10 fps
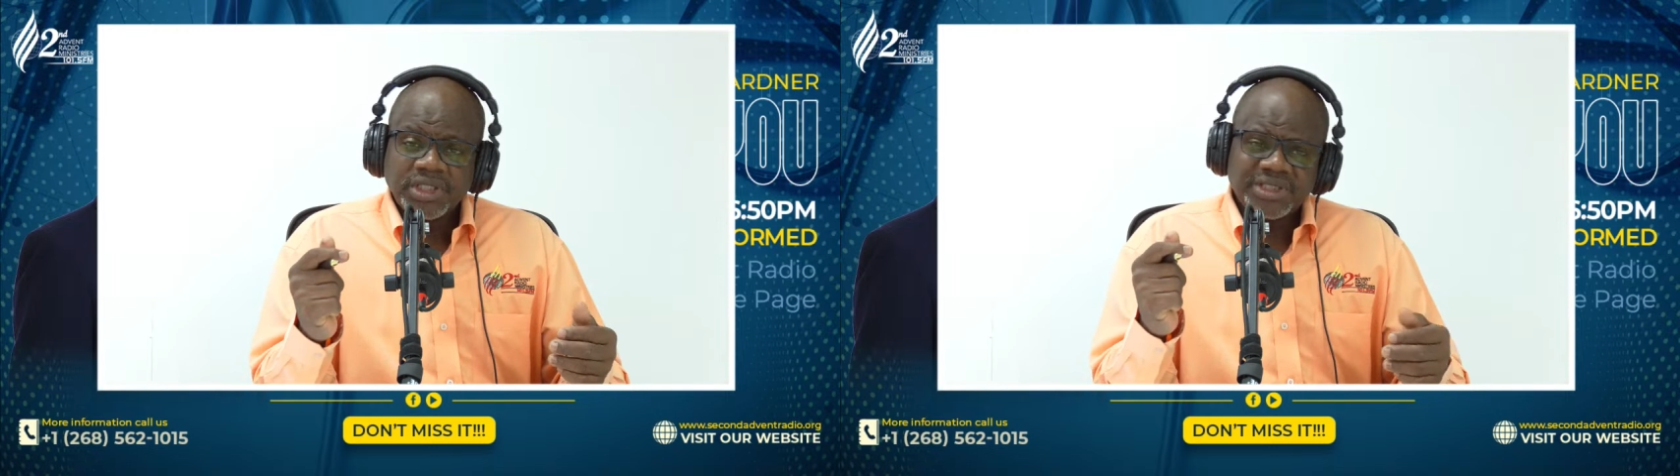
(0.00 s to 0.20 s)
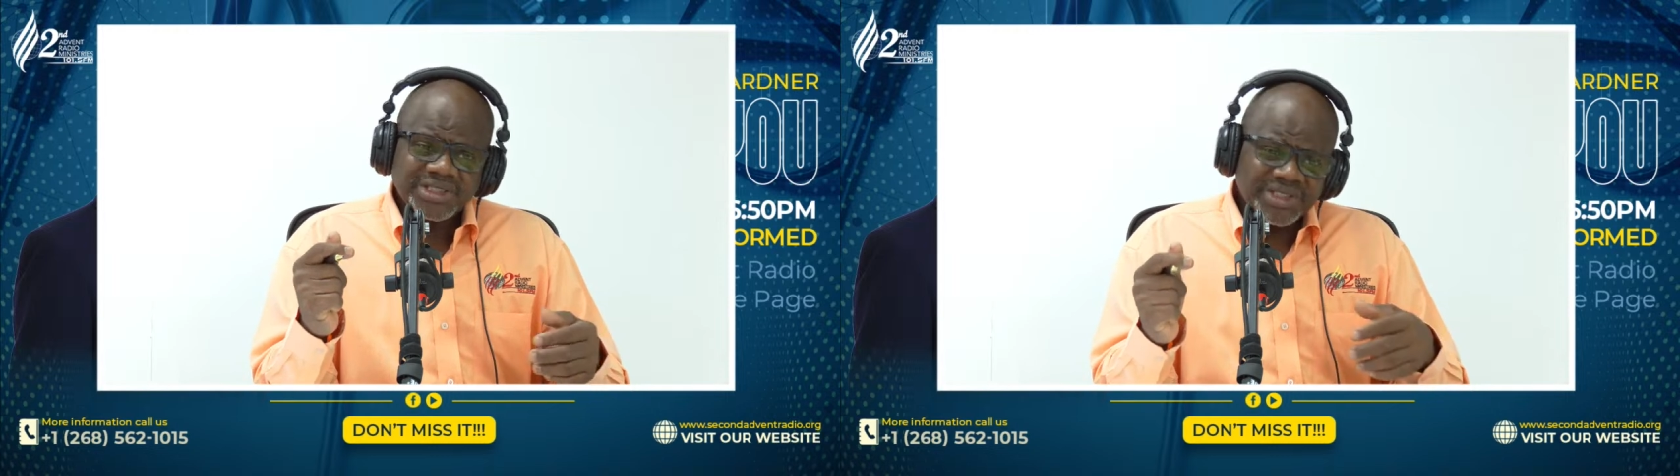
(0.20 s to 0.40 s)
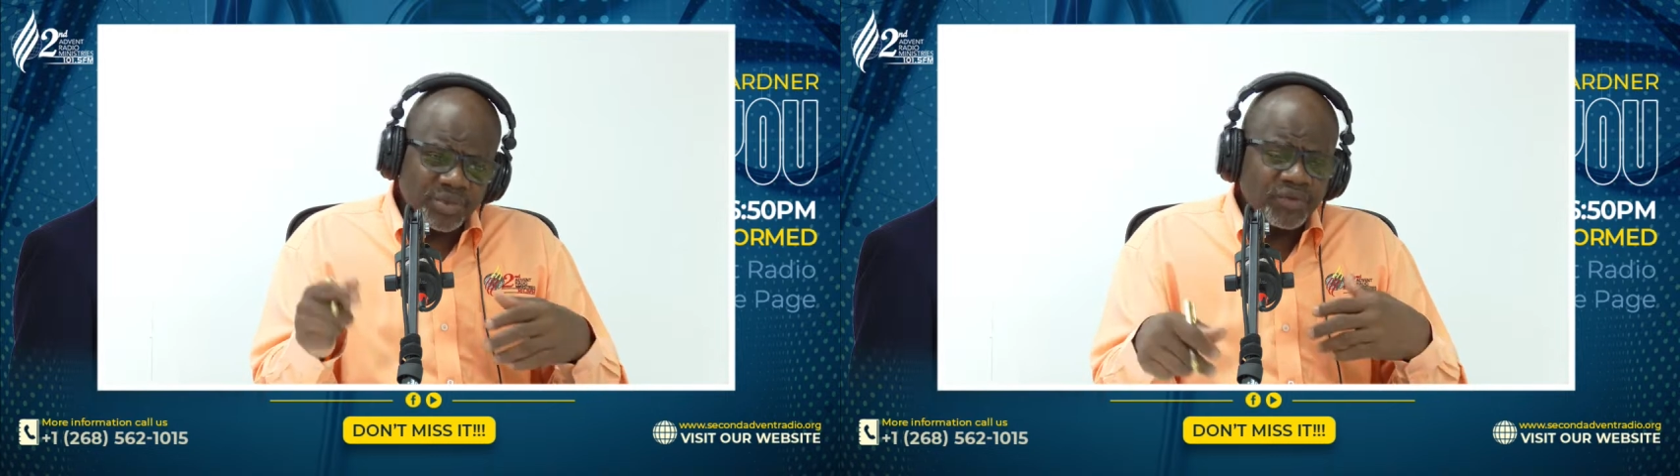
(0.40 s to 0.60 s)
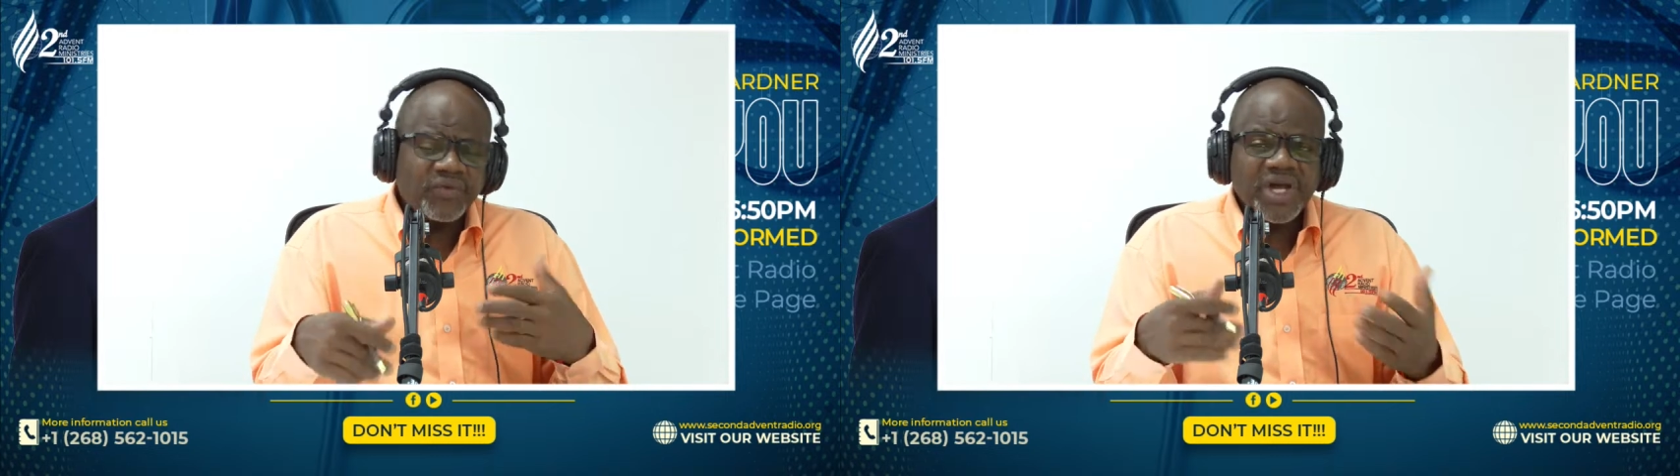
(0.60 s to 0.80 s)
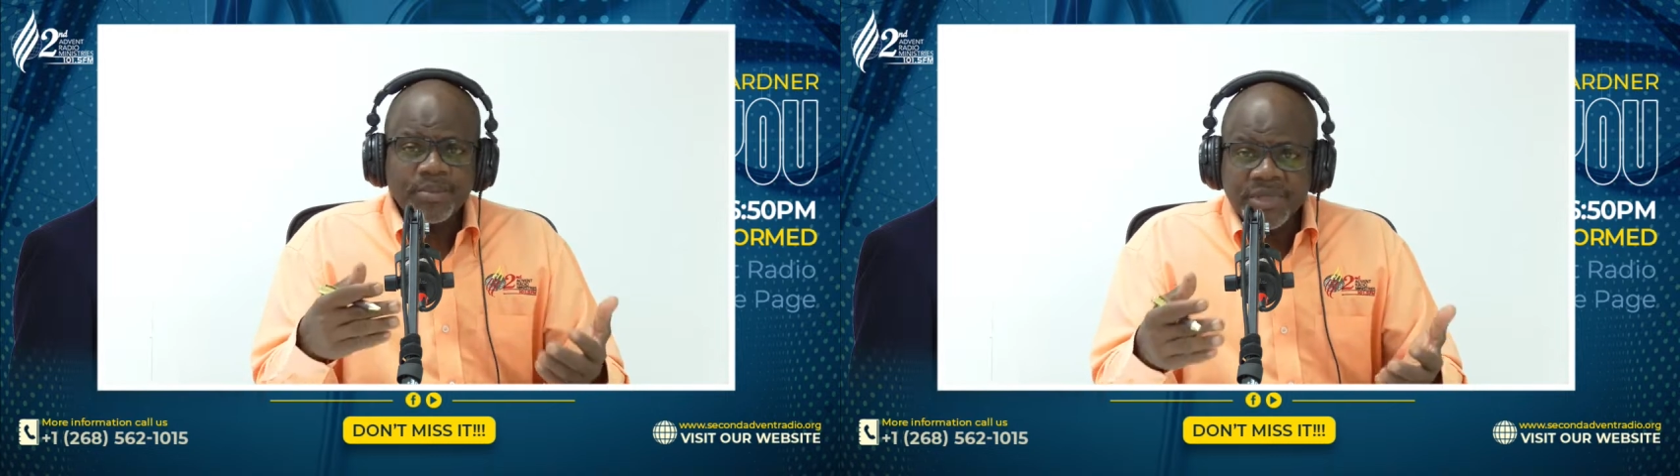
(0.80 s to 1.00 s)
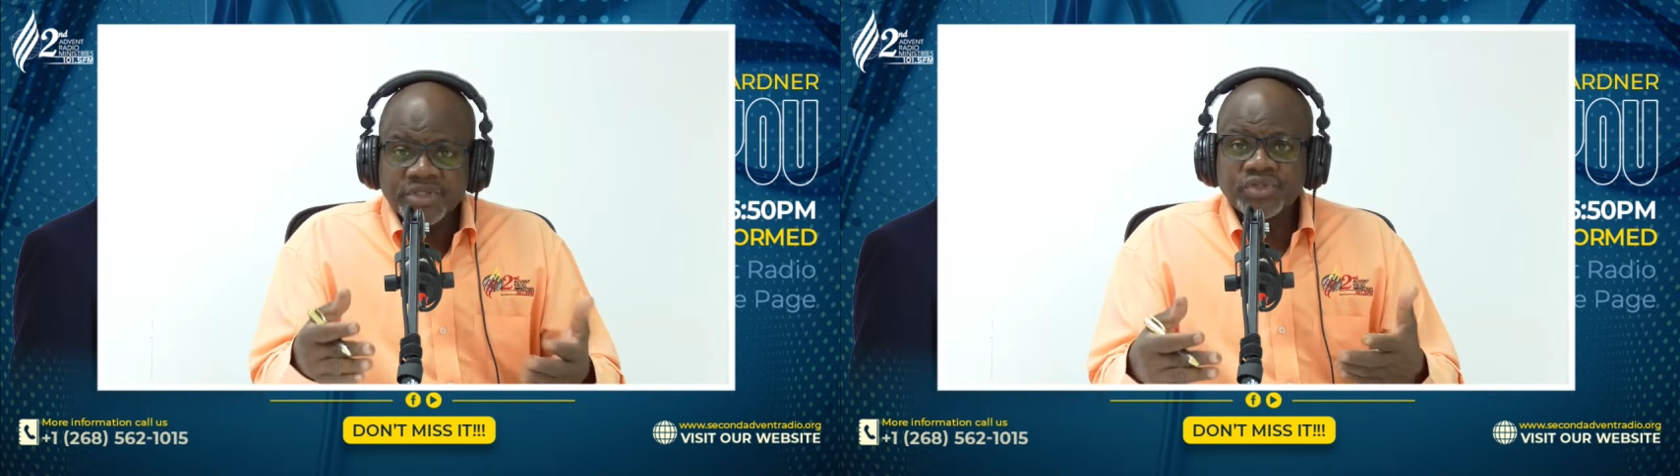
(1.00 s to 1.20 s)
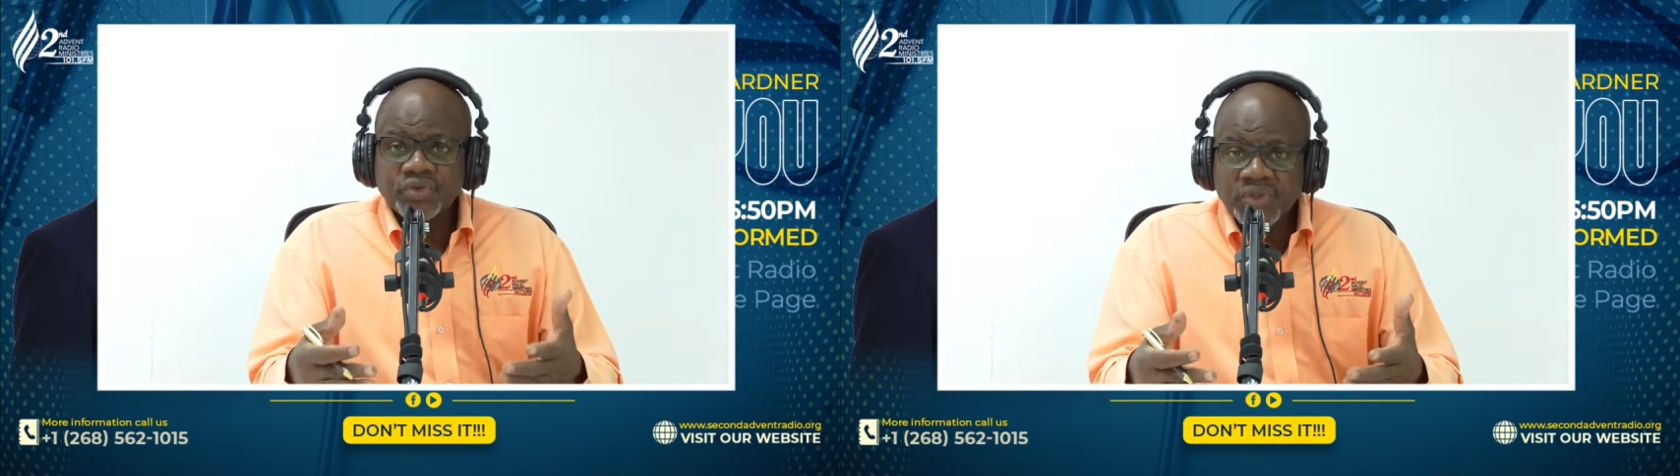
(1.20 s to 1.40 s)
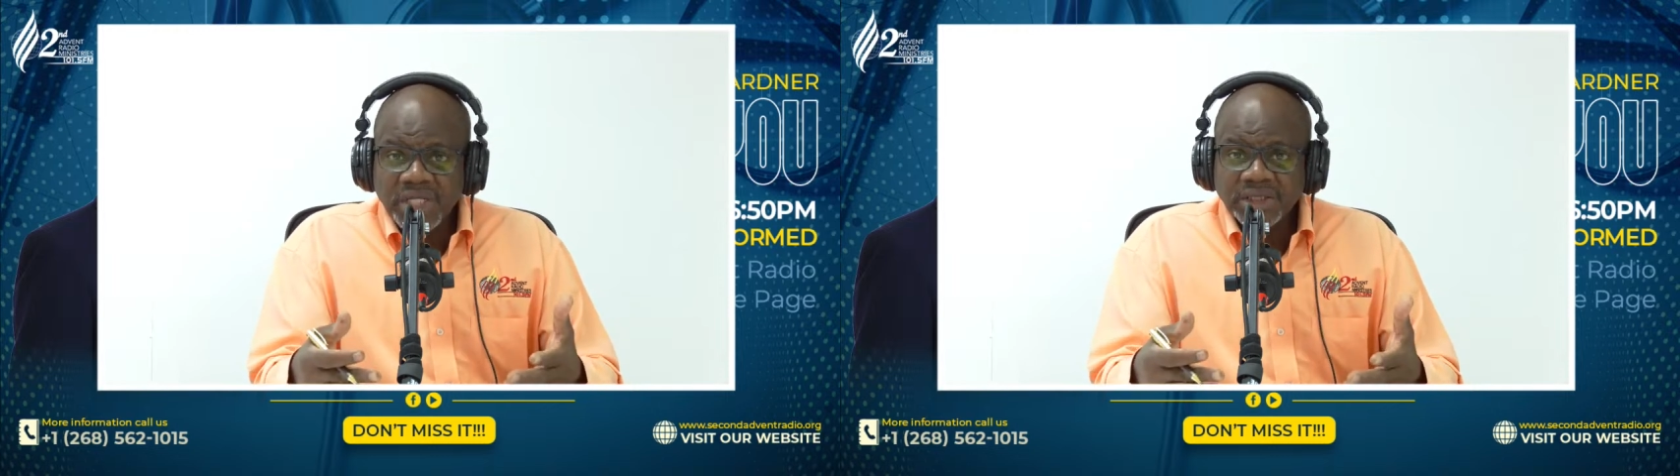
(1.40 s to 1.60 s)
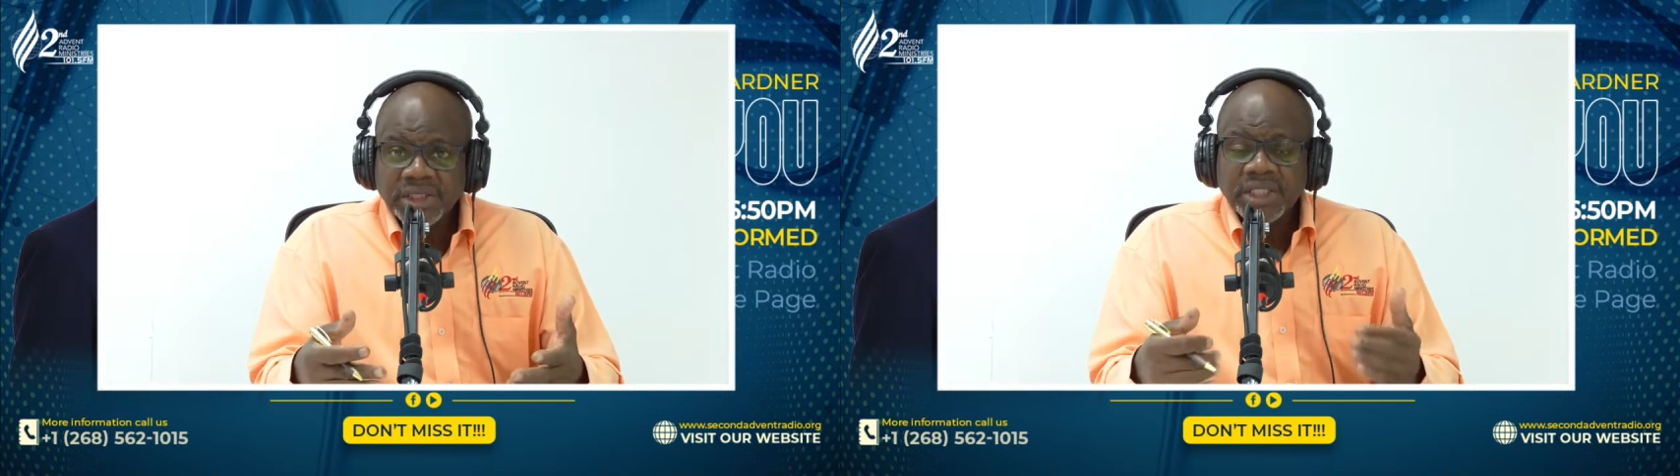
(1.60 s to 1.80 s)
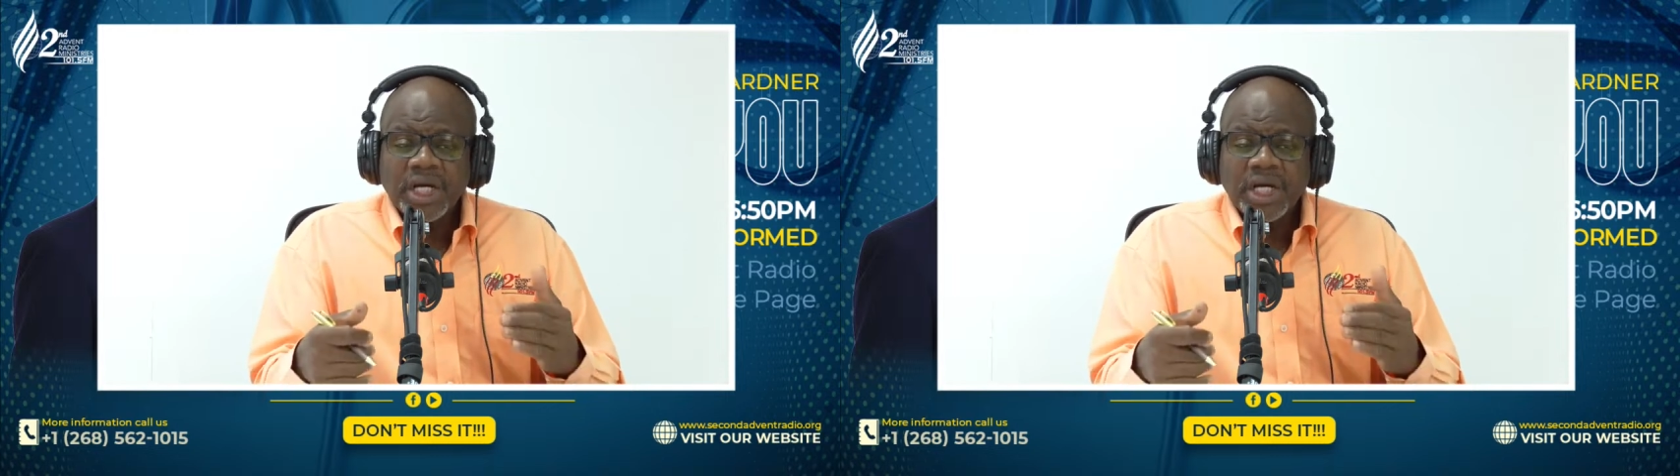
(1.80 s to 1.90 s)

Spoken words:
it takes about 5 minutes to do that.